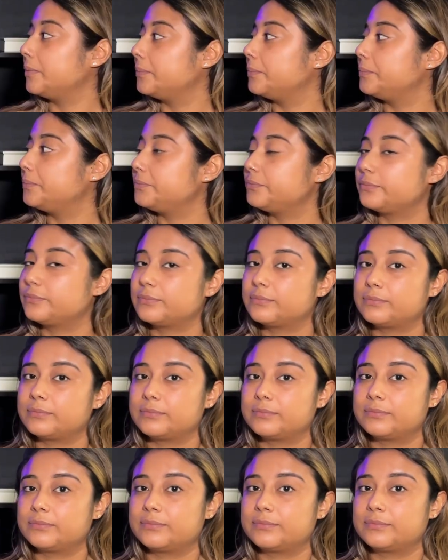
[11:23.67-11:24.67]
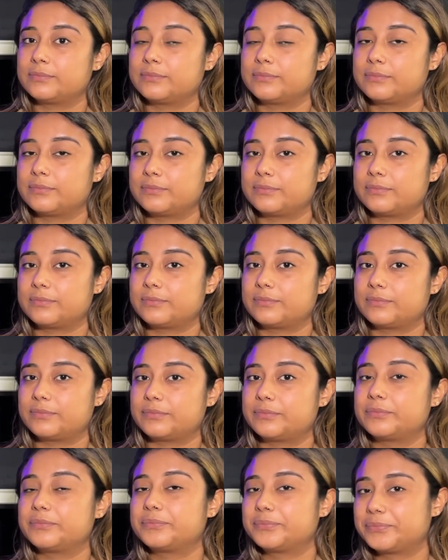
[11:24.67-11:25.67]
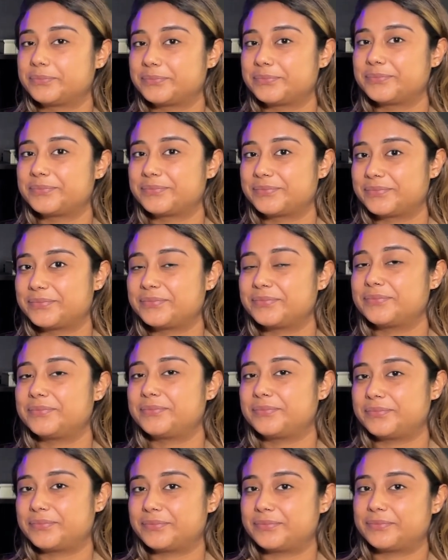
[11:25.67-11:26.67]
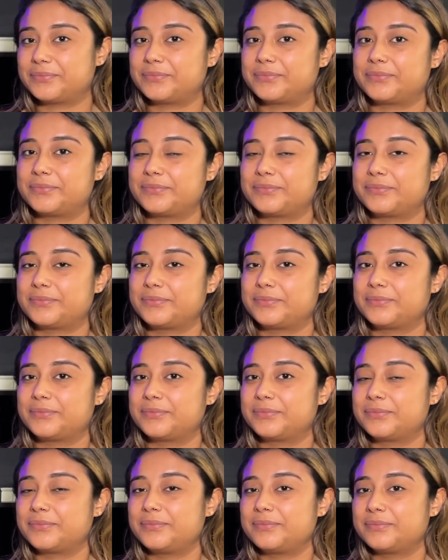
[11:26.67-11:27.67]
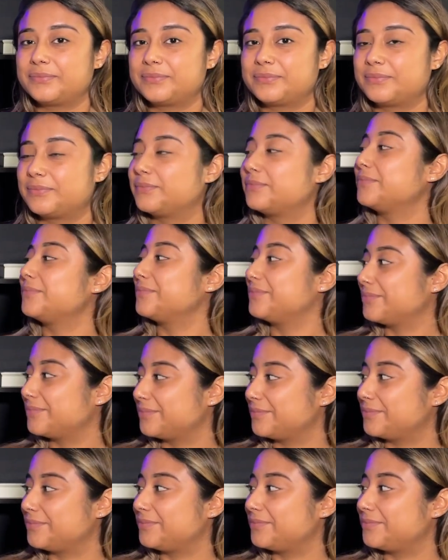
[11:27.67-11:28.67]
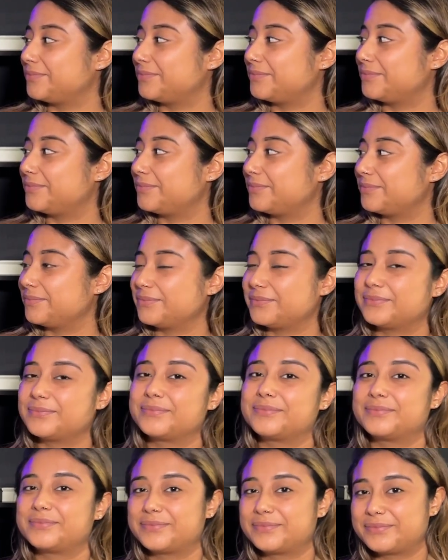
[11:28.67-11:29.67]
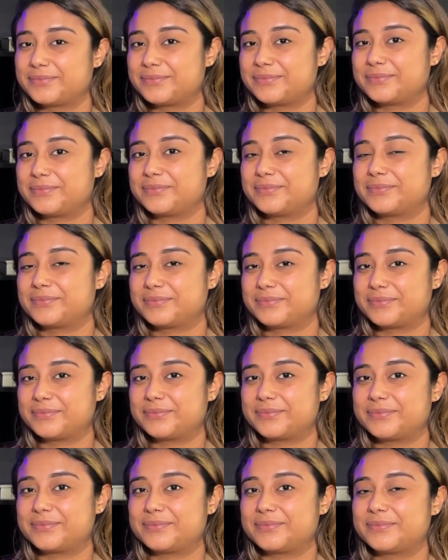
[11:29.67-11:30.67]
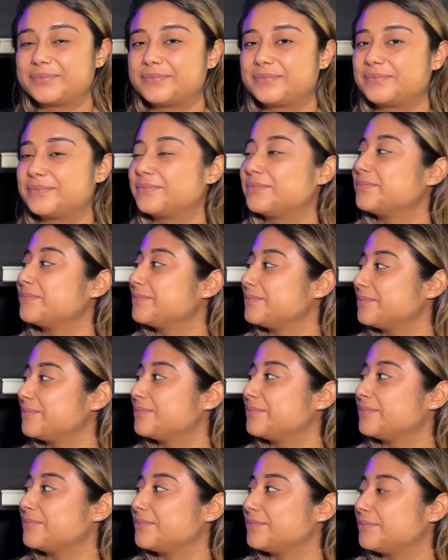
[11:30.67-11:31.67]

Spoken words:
(silent)